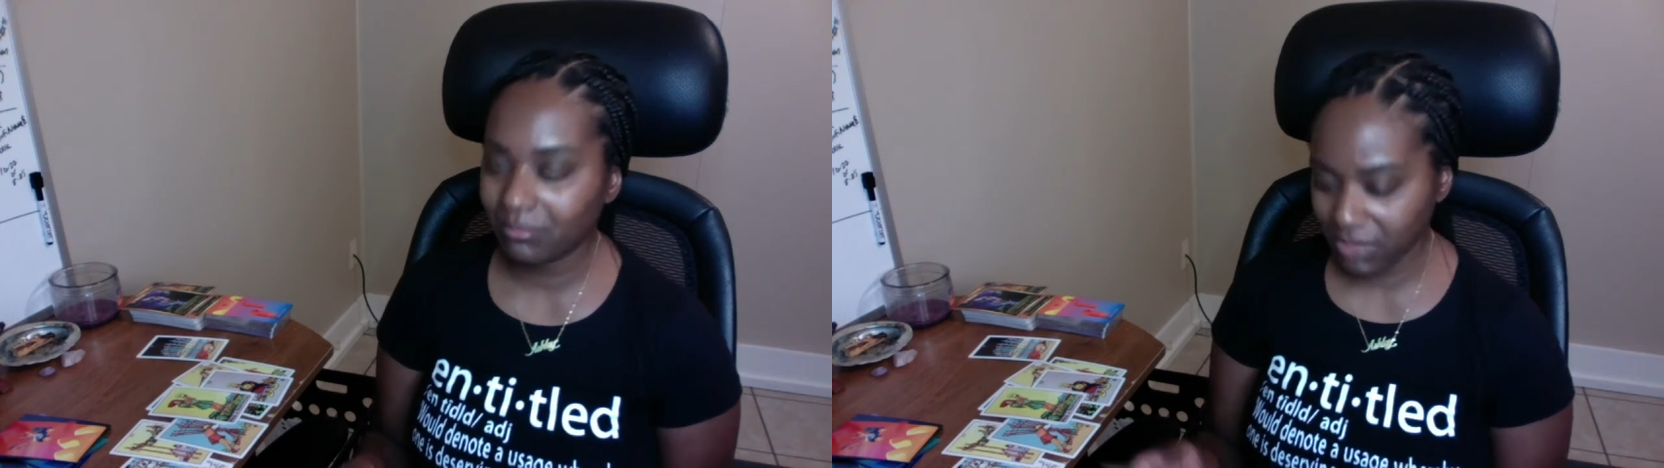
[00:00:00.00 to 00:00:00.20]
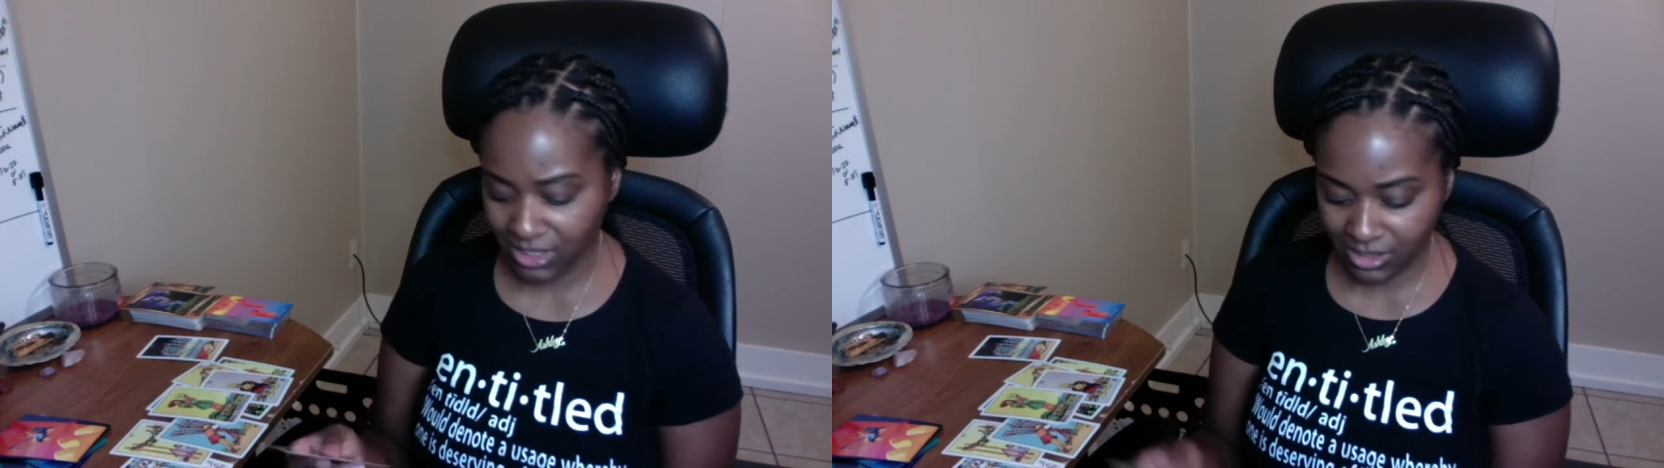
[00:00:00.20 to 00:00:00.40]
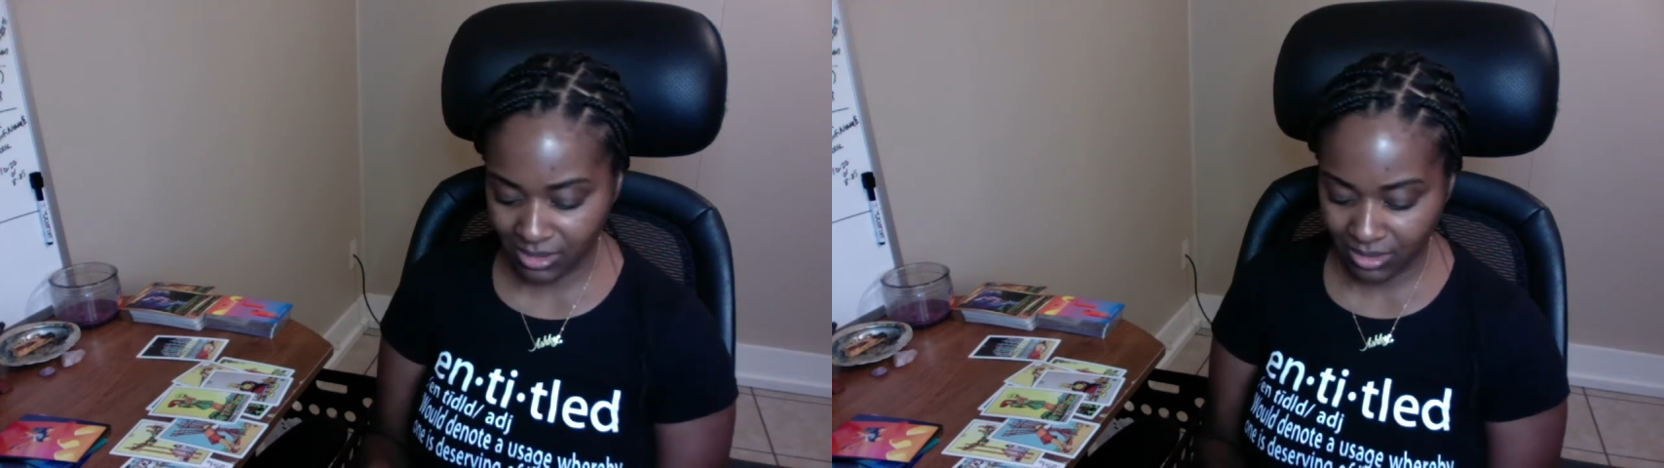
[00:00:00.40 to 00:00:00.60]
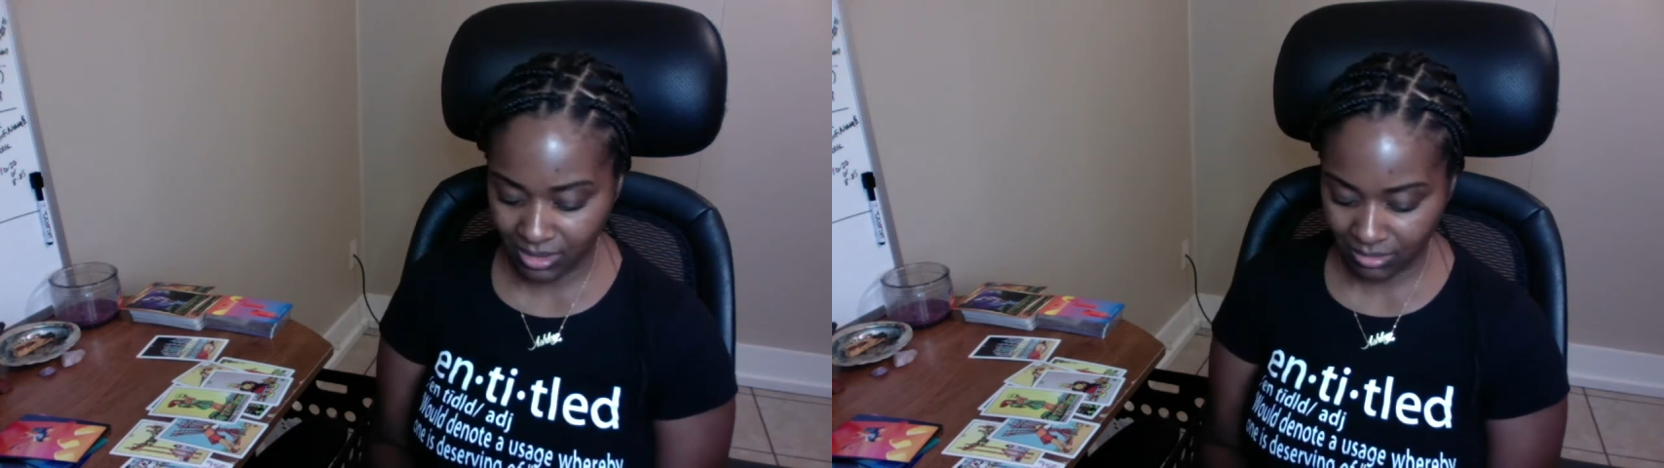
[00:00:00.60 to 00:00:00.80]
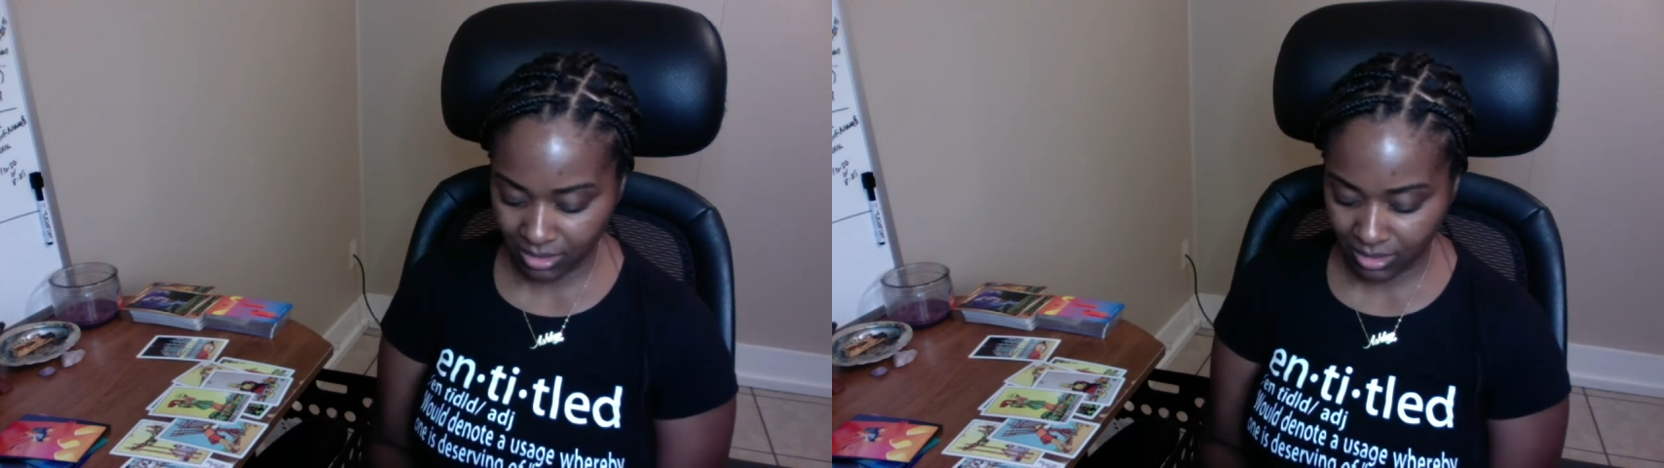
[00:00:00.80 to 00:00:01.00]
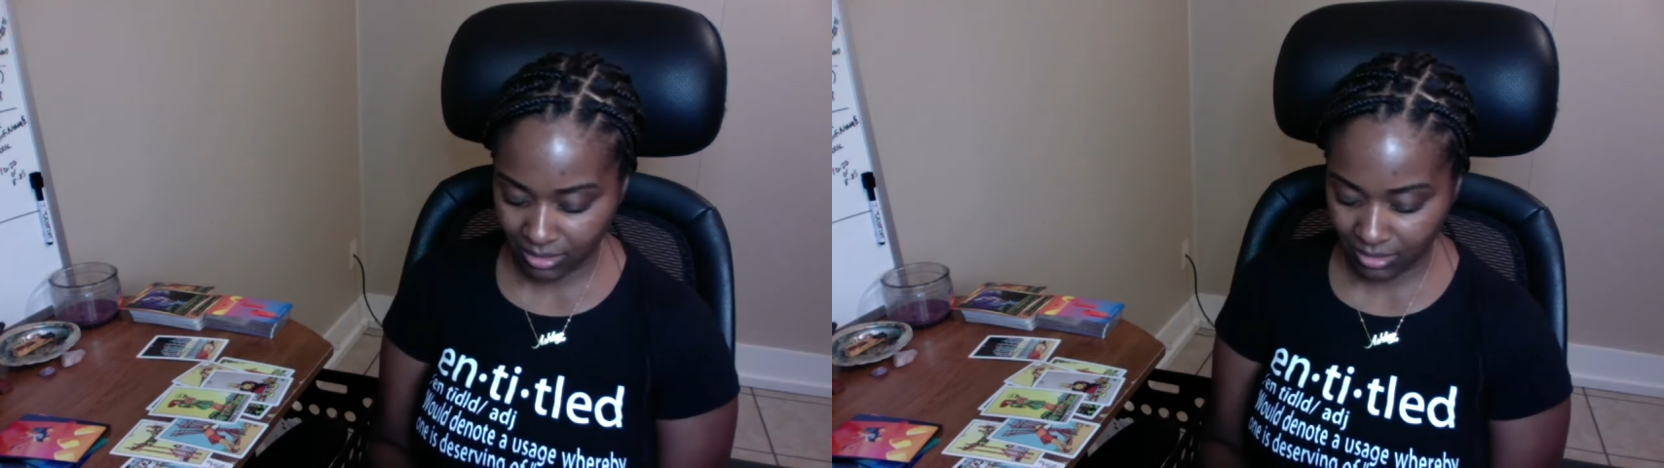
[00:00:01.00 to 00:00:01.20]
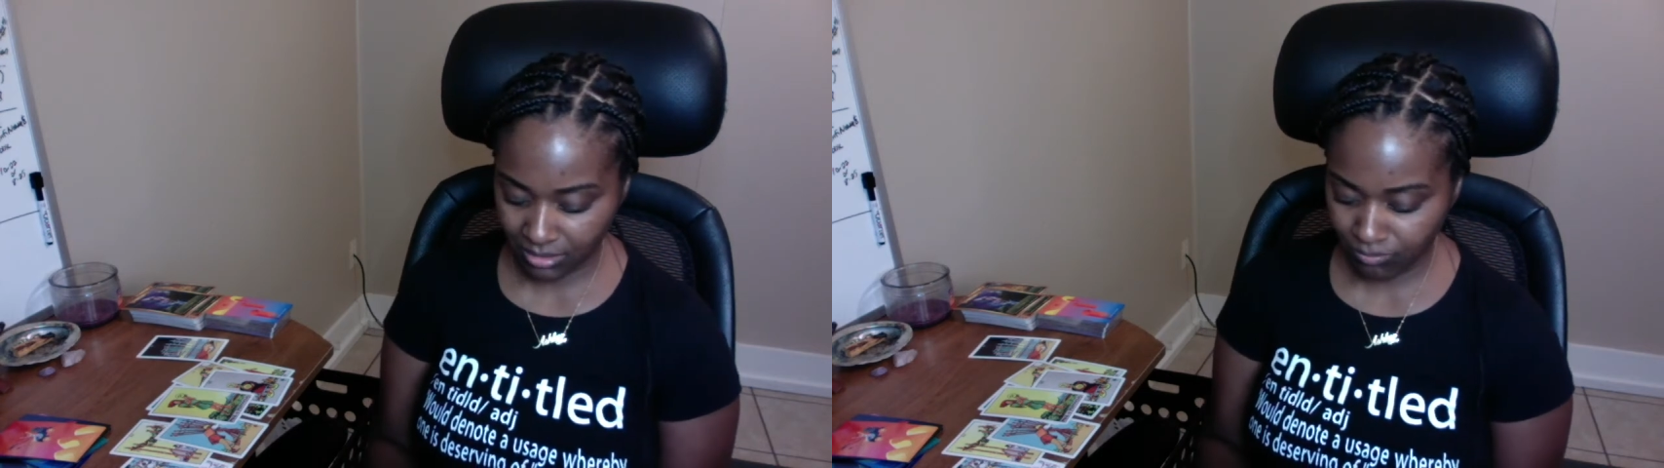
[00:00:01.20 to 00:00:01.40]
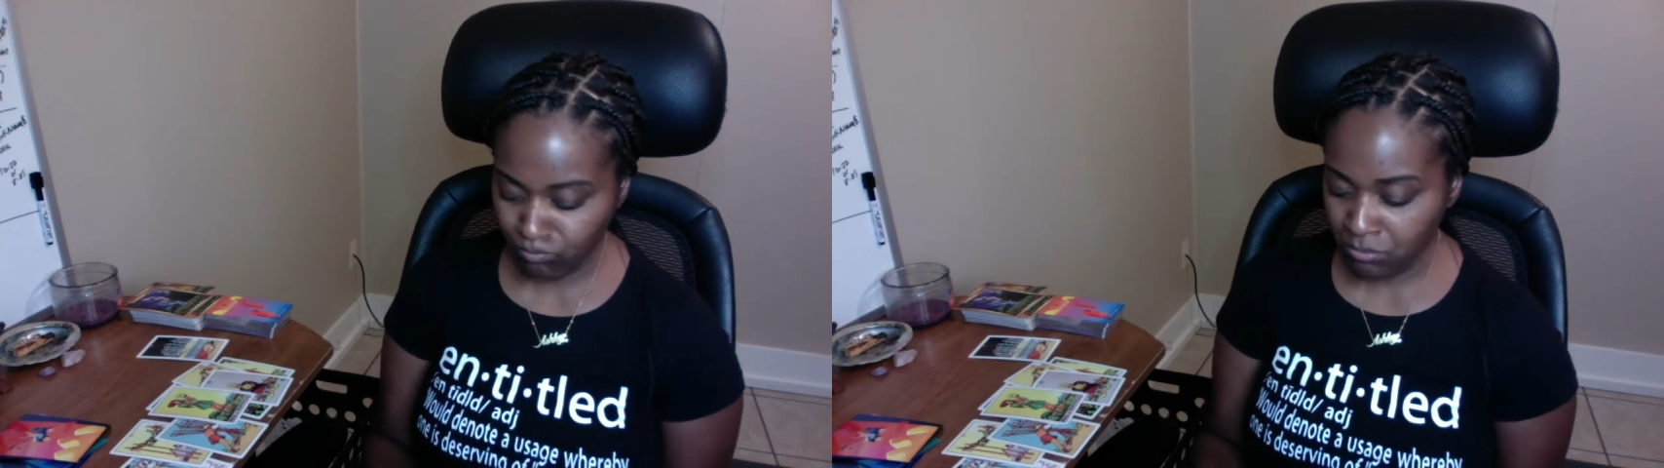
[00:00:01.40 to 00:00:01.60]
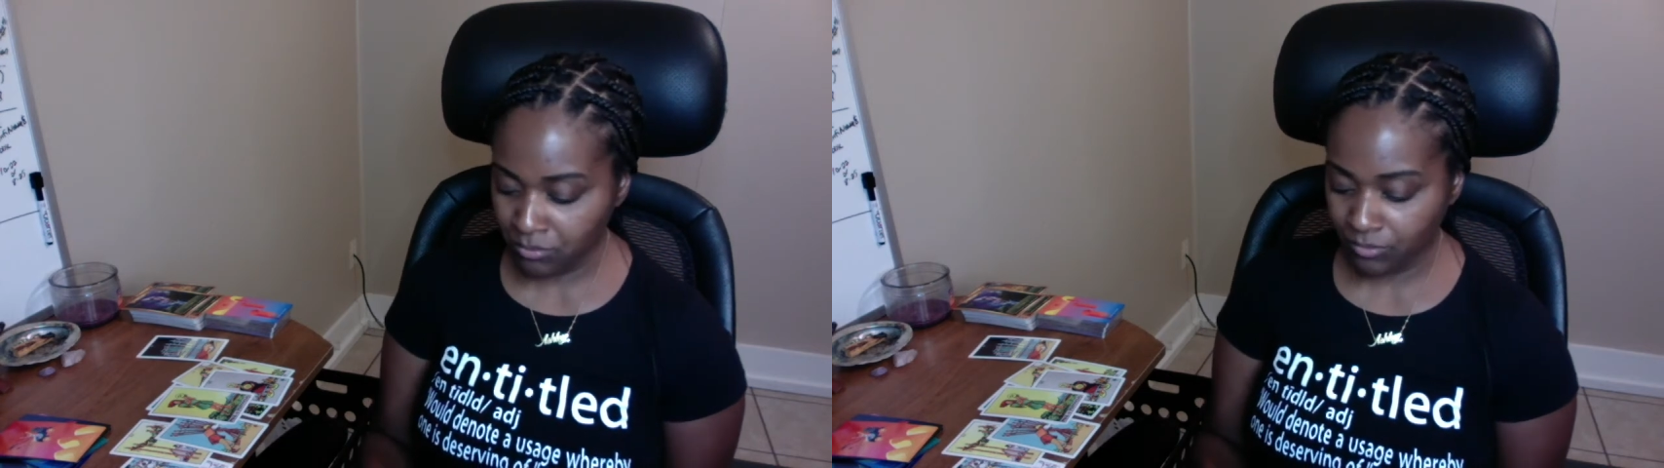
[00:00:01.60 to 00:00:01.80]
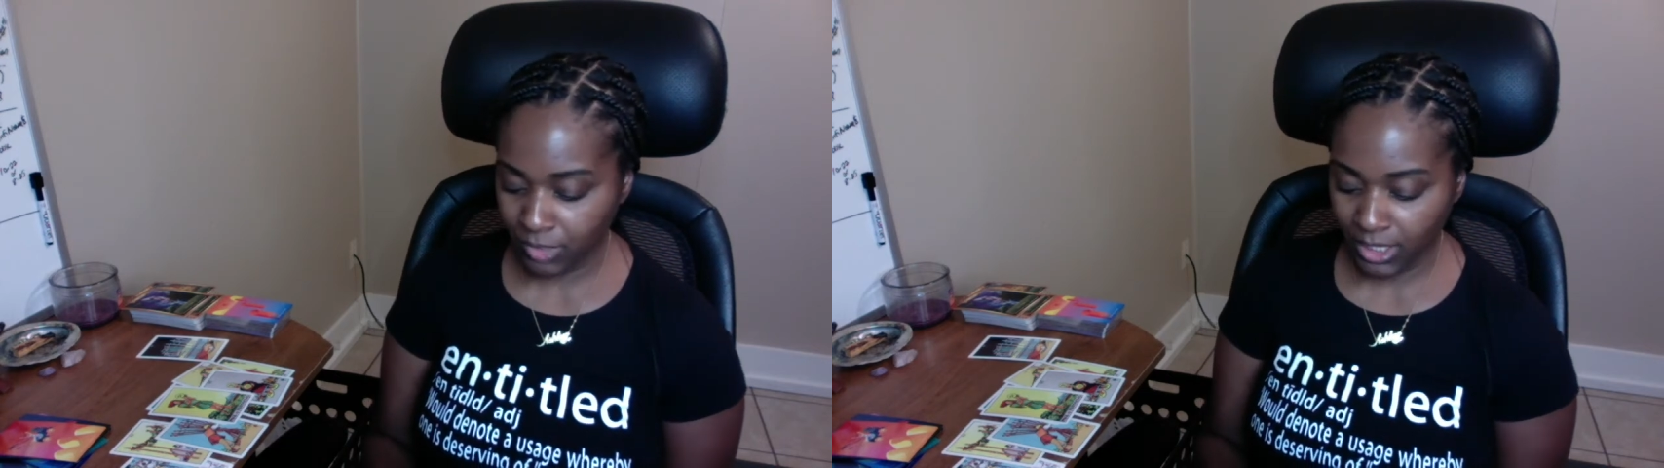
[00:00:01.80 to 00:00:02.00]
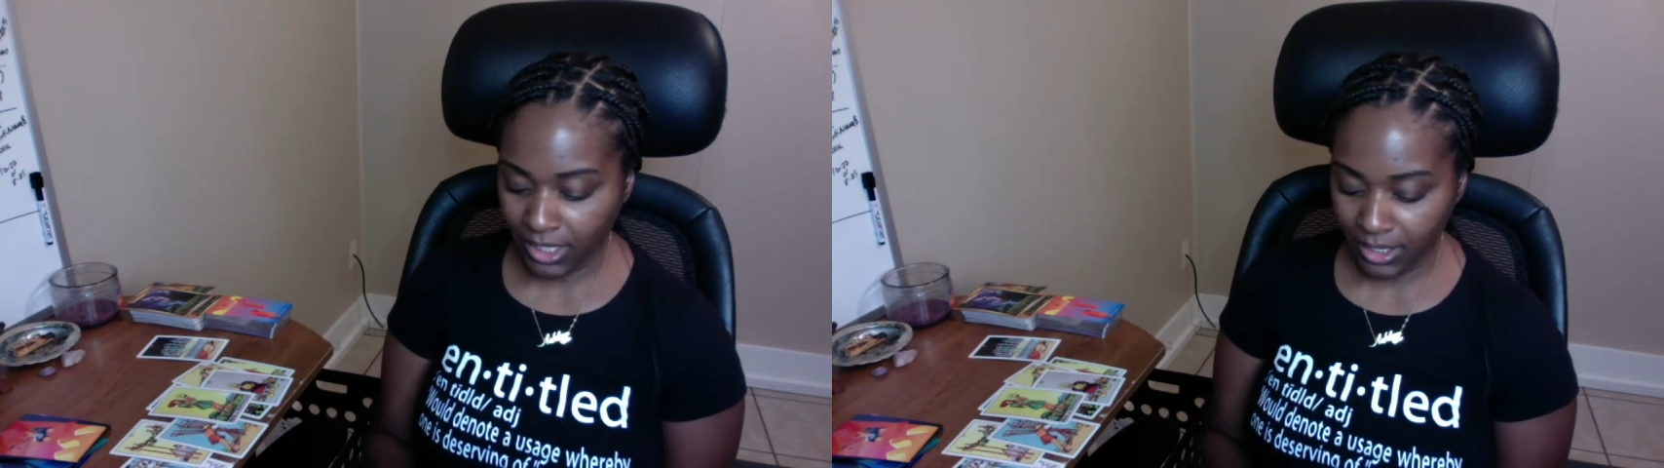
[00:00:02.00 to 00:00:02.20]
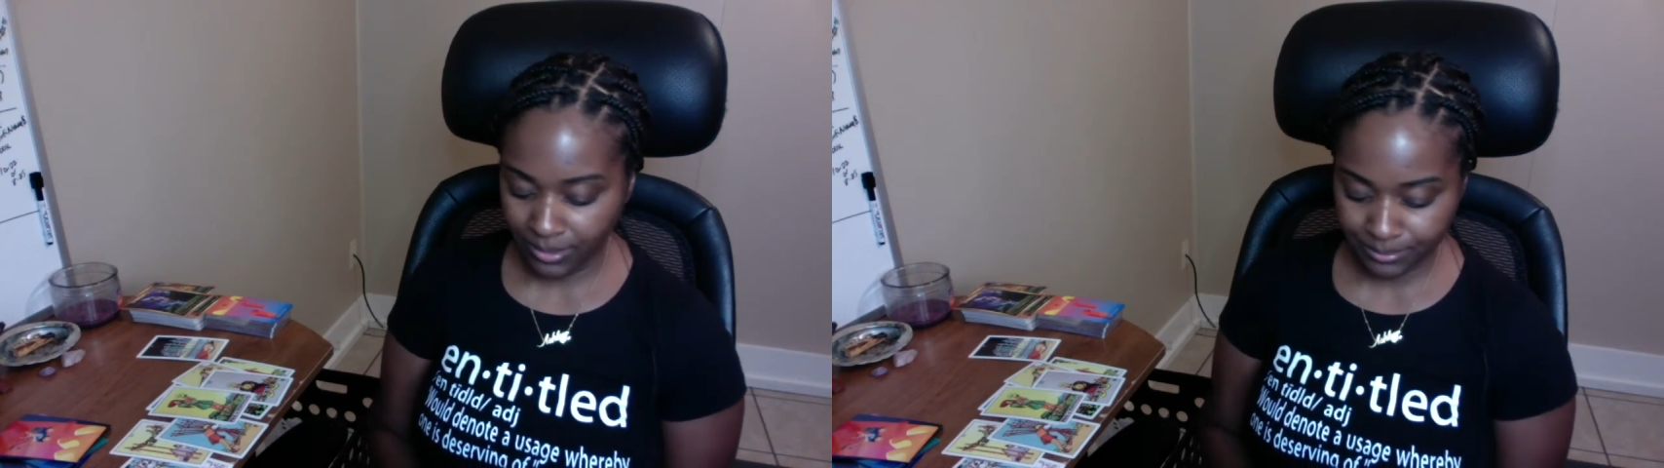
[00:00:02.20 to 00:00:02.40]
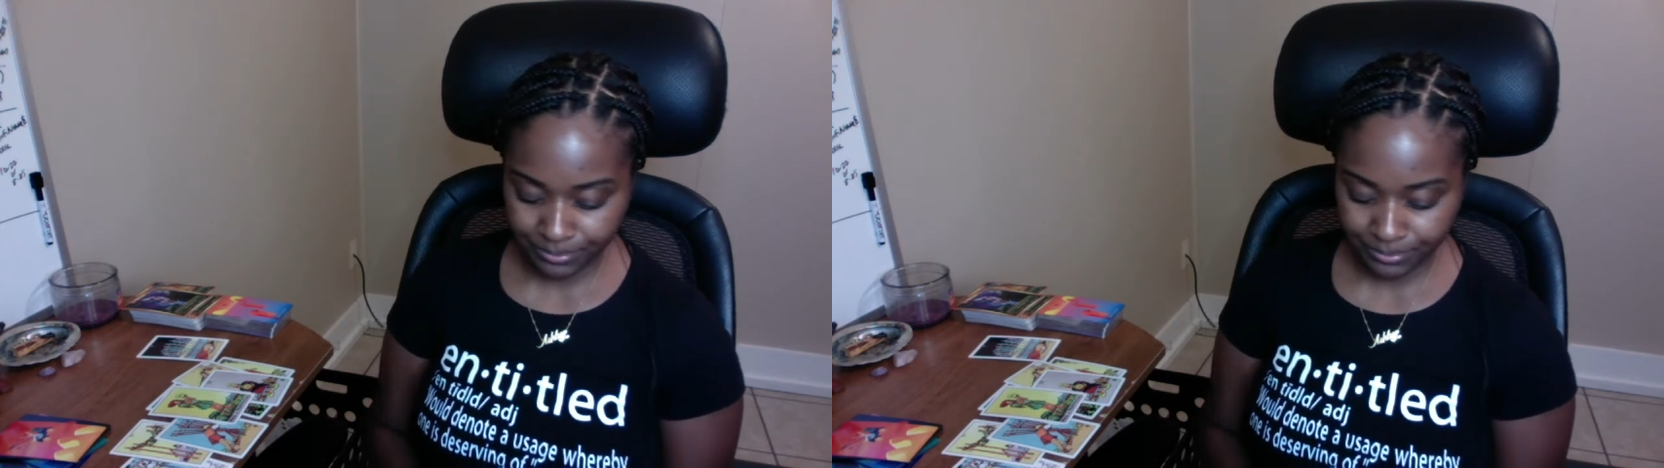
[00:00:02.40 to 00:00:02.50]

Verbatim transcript: It's easier than you think. Yeah.